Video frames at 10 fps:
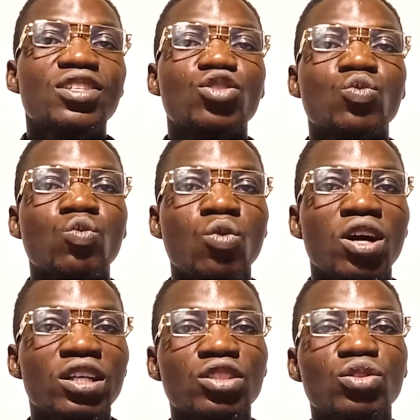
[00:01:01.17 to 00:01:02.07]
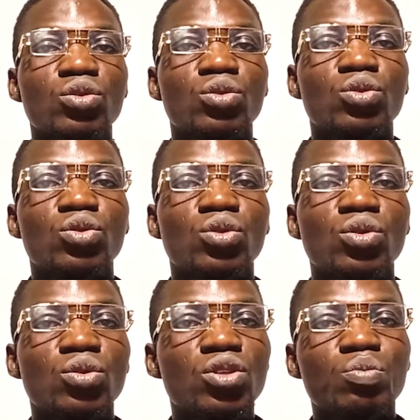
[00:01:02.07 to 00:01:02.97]
is working to
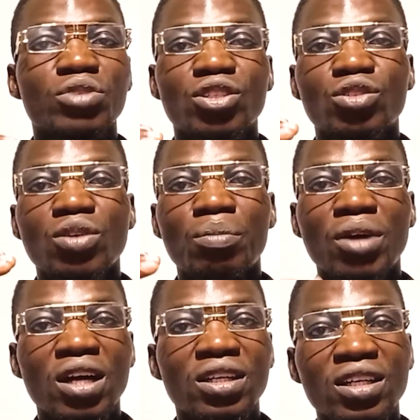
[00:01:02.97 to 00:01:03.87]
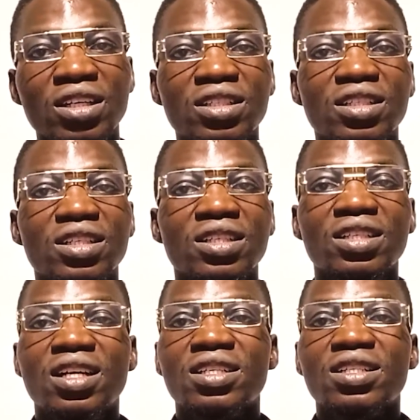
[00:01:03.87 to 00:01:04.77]
lose spiritual bondage.
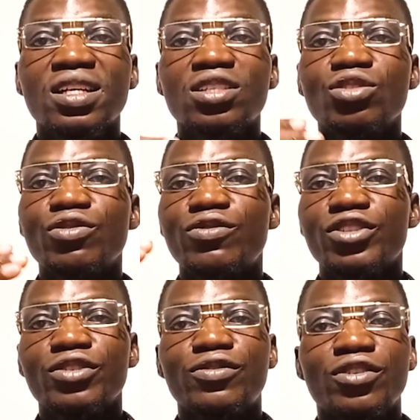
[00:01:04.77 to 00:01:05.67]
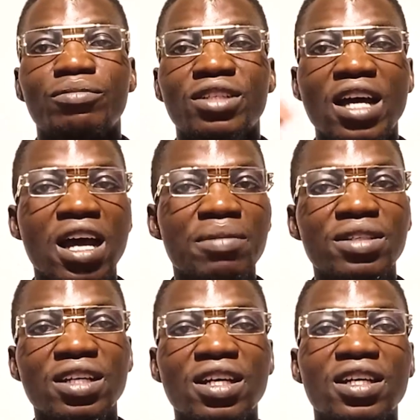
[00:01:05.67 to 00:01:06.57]
It can set you free from debt.
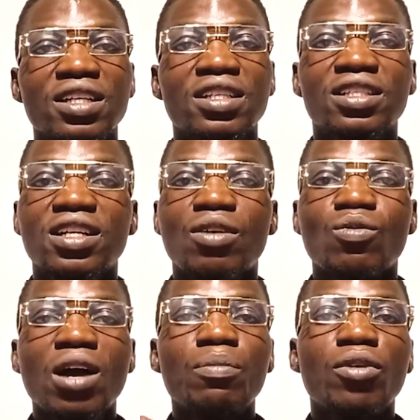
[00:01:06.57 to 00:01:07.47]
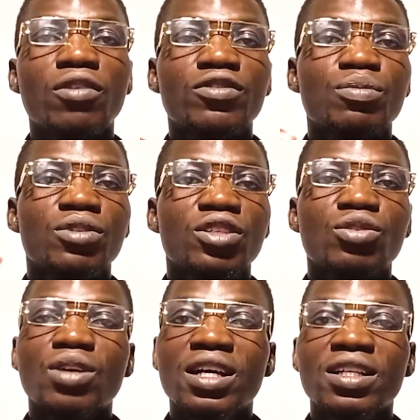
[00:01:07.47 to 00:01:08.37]
It can wipe off
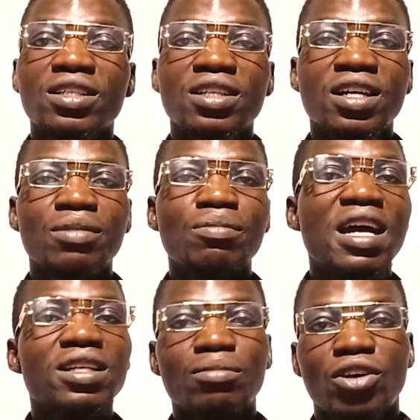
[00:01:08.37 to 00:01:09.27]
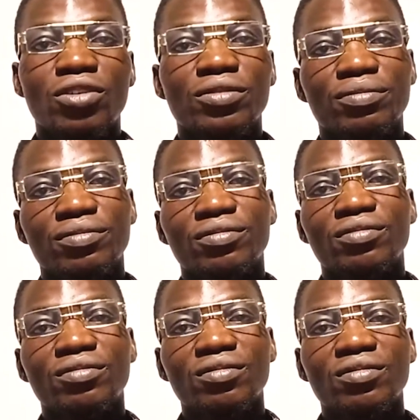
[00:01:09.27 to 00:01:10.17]
spiritual hatred, many more.
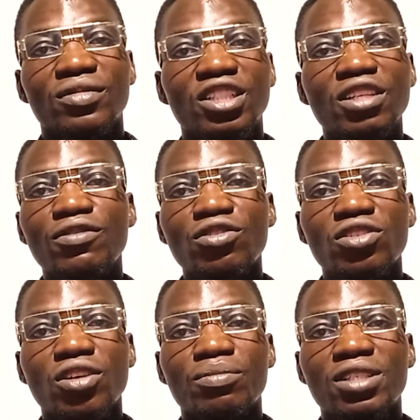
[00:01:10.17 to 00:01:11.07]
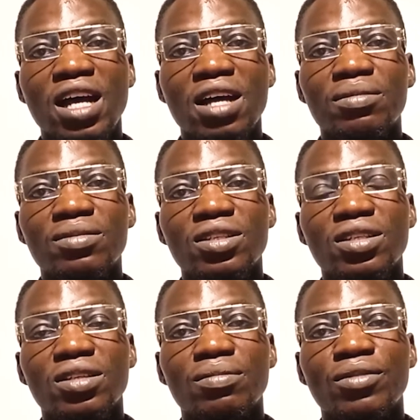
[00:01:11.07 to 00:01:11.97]
Even
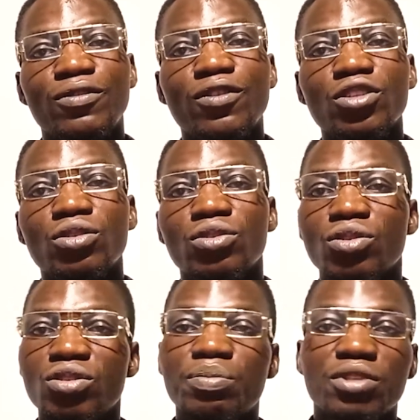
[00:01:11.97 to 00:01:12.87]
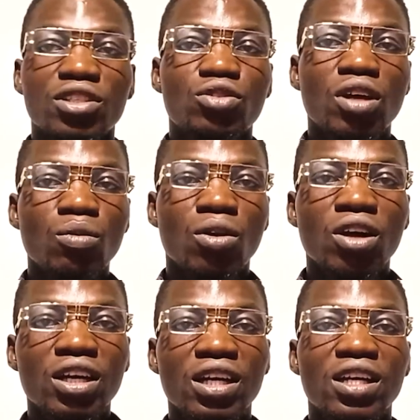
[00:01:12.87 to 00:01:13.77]
sometimes, before you use spiritual
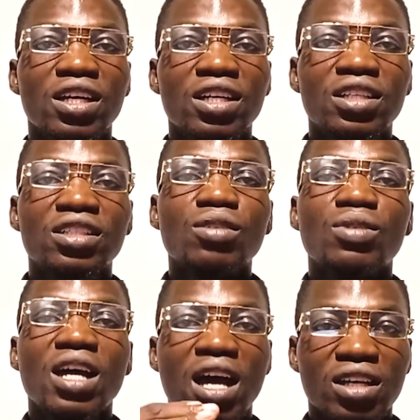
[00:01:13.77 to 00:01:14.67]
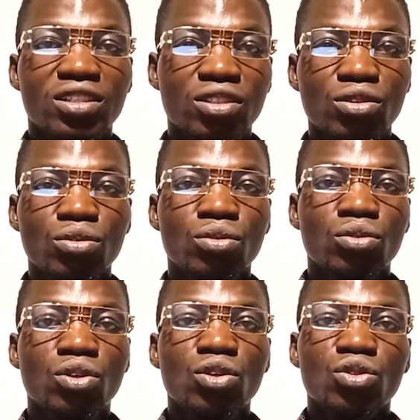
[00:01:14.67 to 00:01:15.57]
work, they will ask
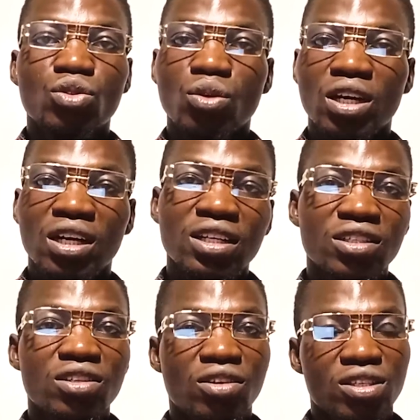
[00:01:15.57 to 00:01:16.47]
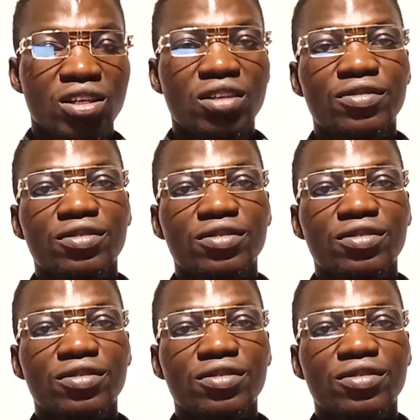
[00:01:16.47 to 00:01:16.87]
you to cleanse yourself.